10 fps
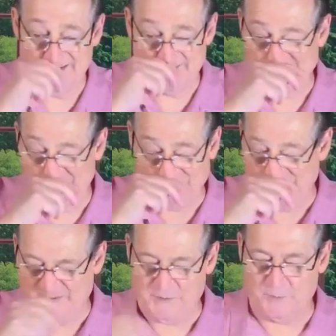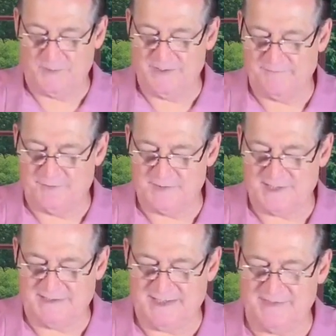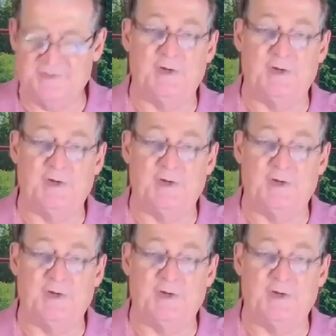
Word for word: So when you read a verse like that, it says,